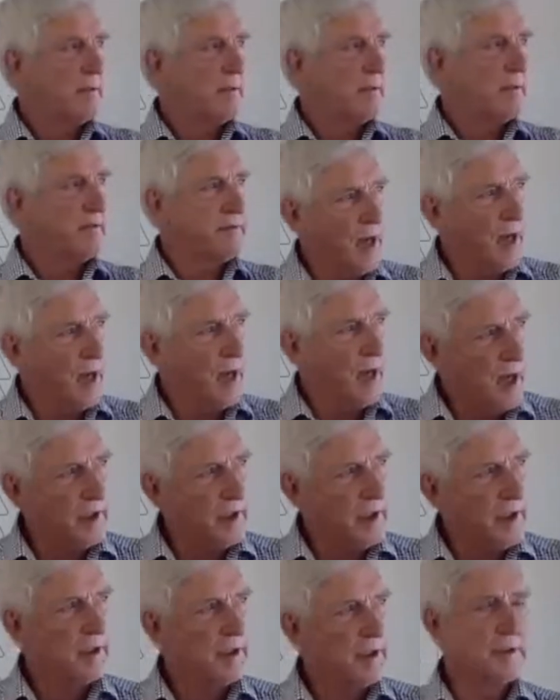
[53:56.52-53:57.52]

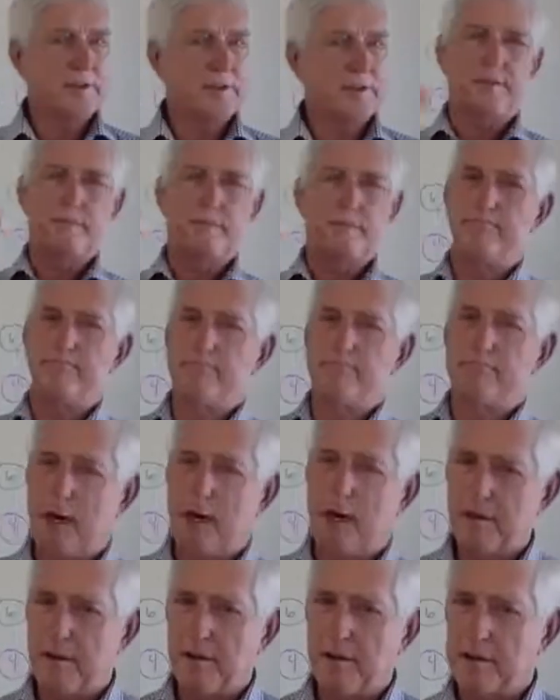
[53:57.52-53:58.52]
father's
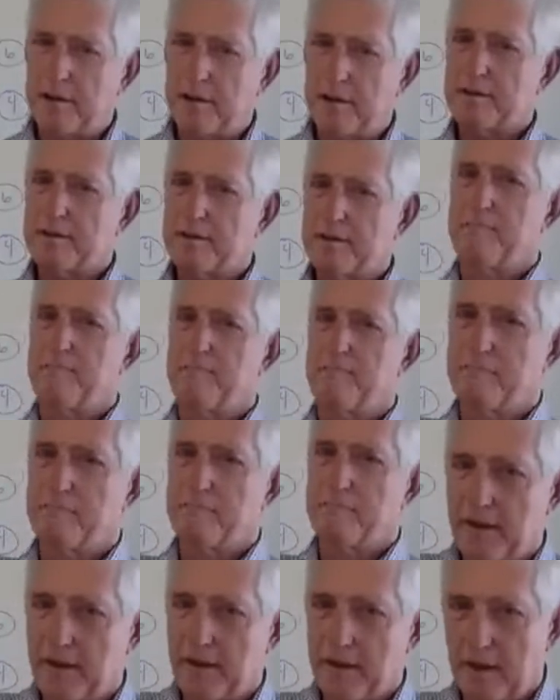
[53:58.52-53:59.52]
mother's
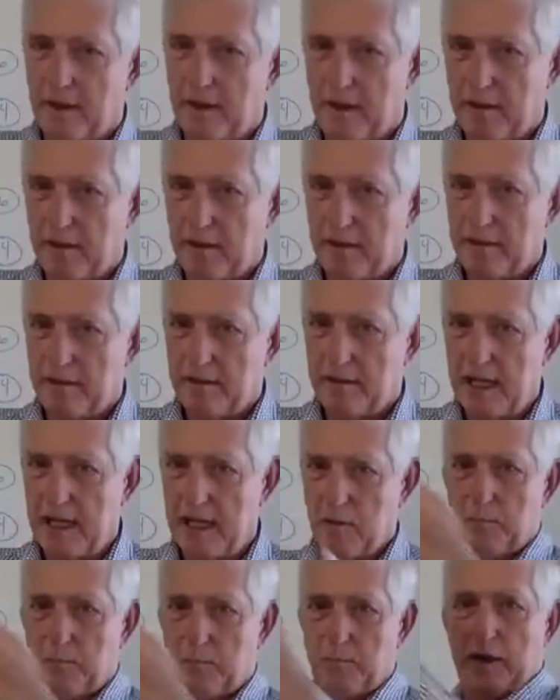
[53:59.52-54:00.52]
mother,
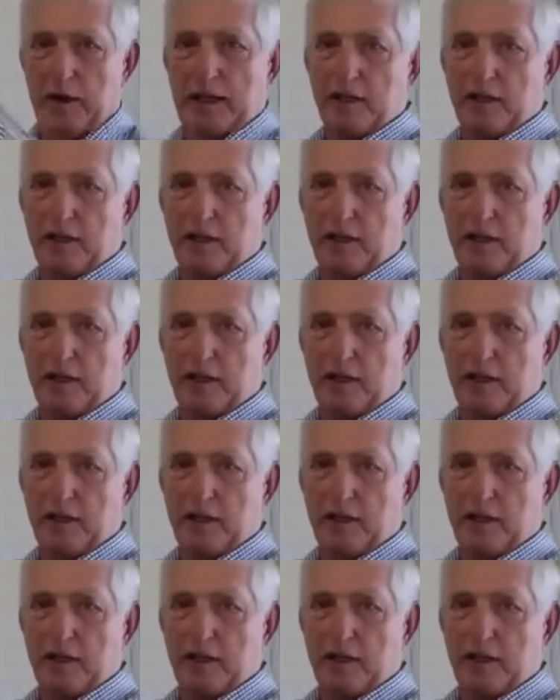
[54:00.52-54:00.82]
and we're putting